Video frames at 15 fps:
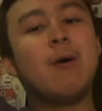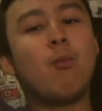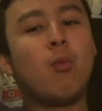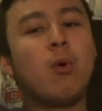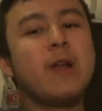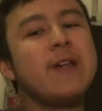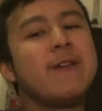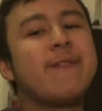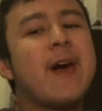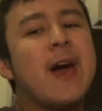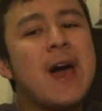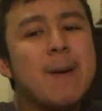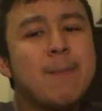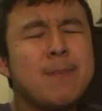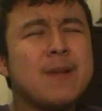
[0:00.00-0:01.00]
What if that
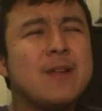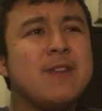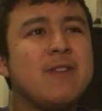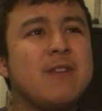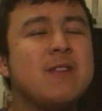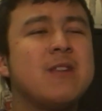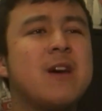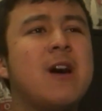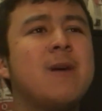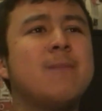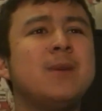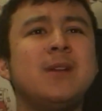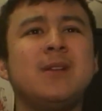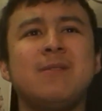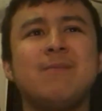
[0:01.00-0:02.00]
happened, you know? I
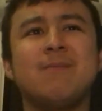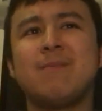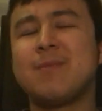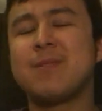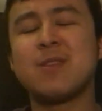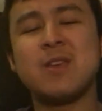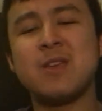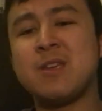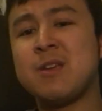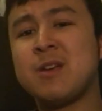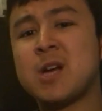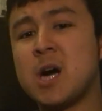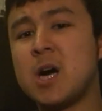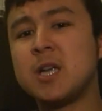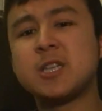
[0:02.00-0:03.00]
mean, you
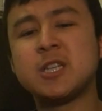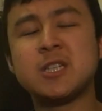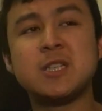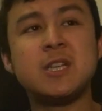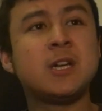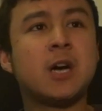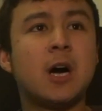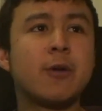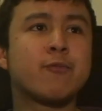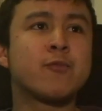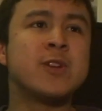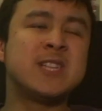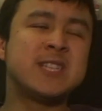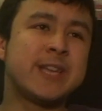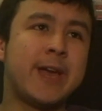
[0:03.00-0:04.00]
can't
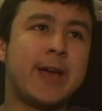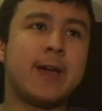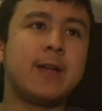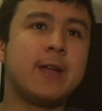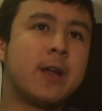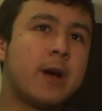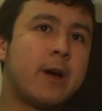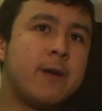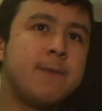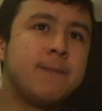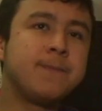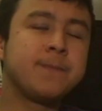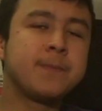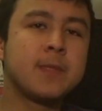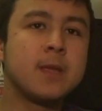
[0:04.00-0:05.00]
risk it, you know.
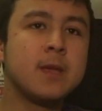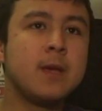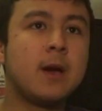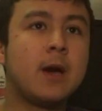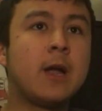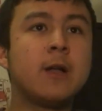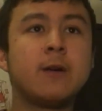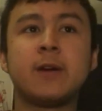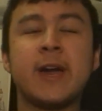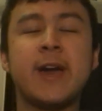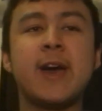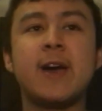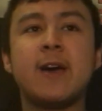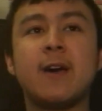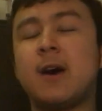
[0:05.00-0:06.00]
I don't
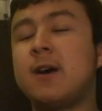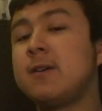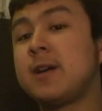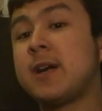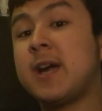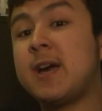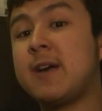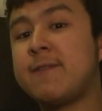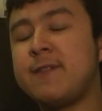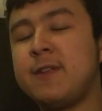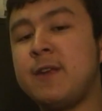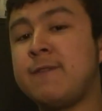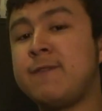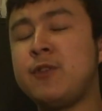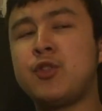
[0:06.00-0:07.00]
care if
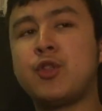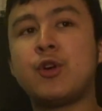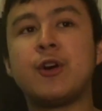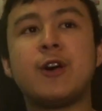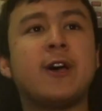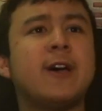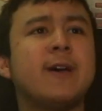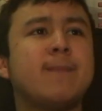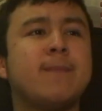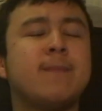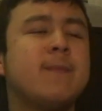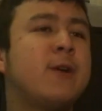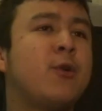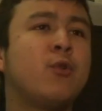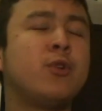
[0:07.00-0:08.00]
you do it
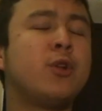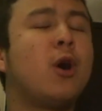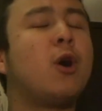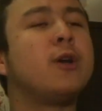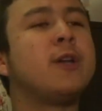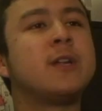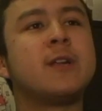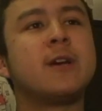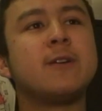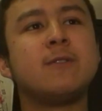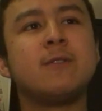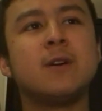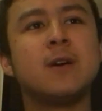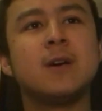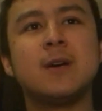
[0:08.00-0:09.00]
or not, you know.
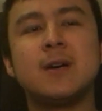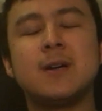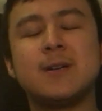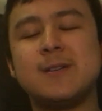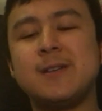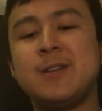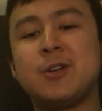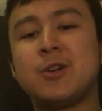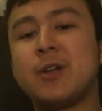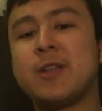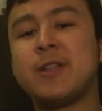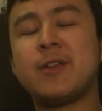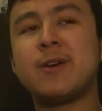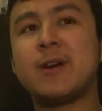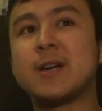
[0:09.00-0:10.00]
You got to
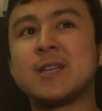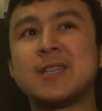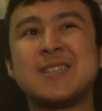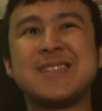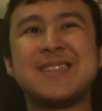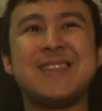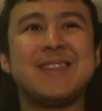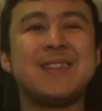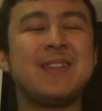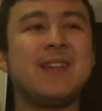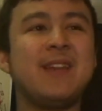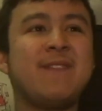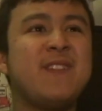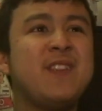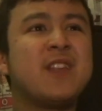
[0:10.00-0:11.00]
do it, because
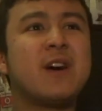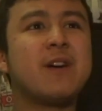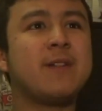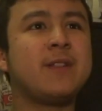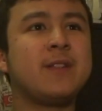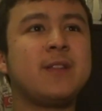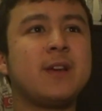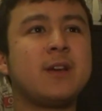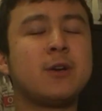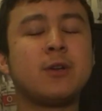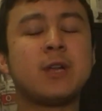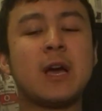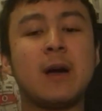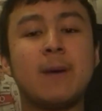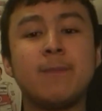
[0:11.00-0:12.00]
if you don't, it
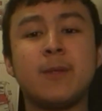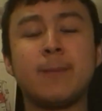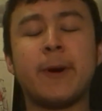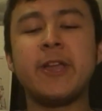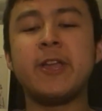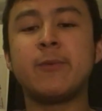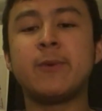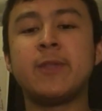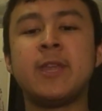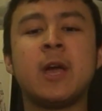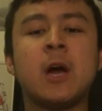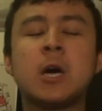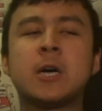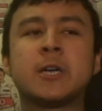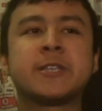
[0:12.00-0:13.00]
could come to bite you in the
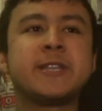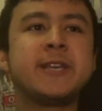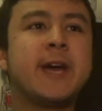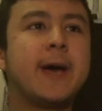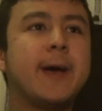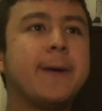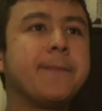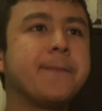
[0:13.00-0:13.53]
arse. Yeah.